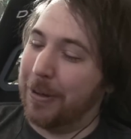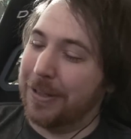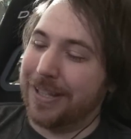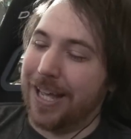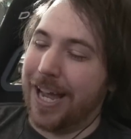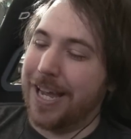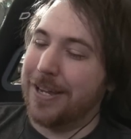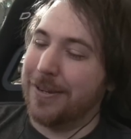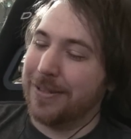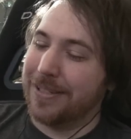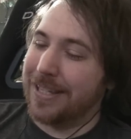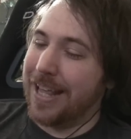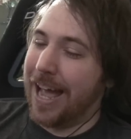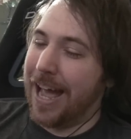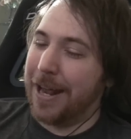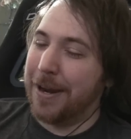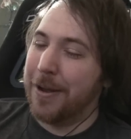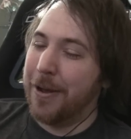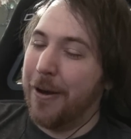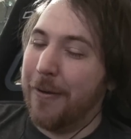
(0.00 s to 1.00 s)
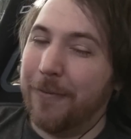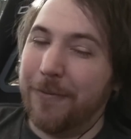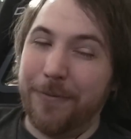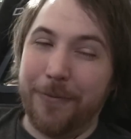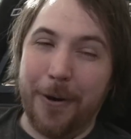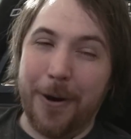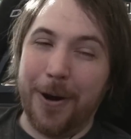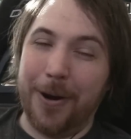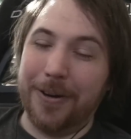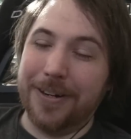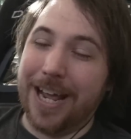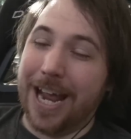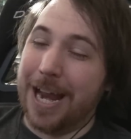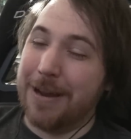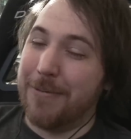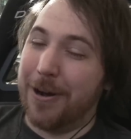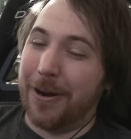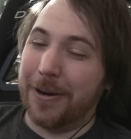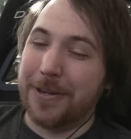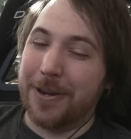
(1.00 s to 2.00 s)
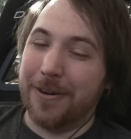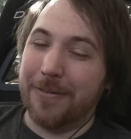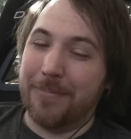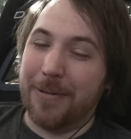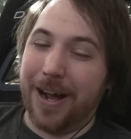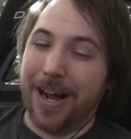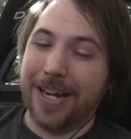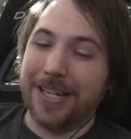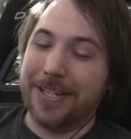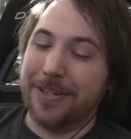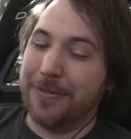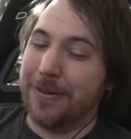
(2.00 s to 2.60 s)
Once I use that full name on your butt,